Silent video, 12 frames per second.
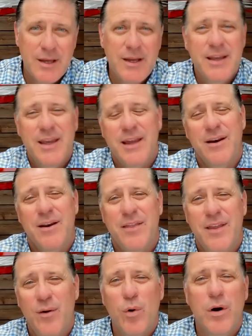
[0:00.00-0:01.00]
Again,
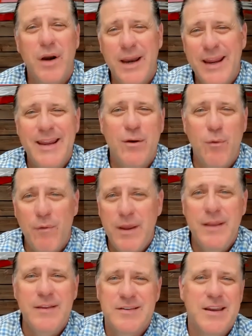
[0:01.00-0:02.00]
they weren't
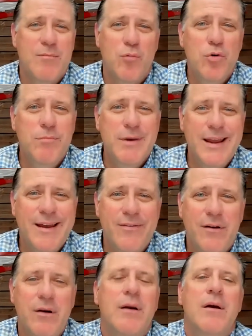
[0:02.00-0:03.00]
in the same room
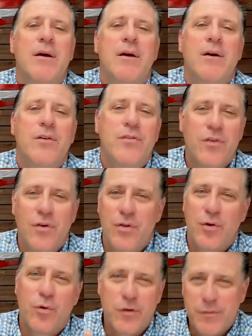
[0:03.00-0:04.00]
together, so
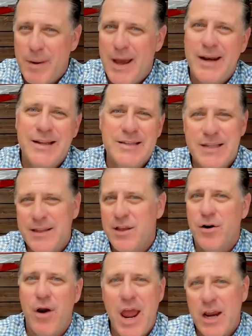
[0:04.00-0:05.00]
the correspondence and the
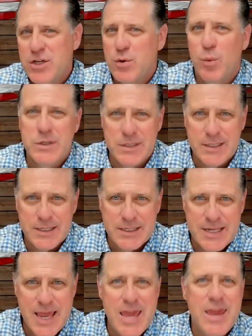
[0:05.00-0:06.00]
interaction wasn't the
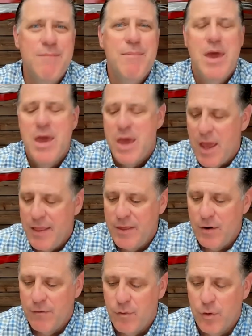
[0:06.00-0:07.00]
same, and
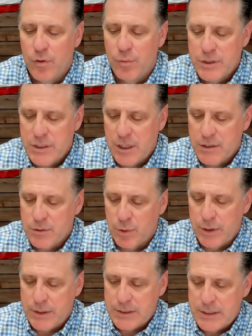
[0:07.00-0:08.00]
therefore the results
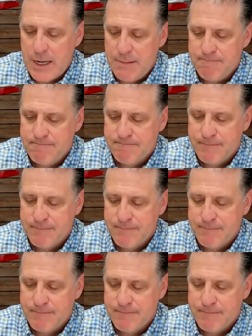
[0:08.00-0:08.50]
weren't the same.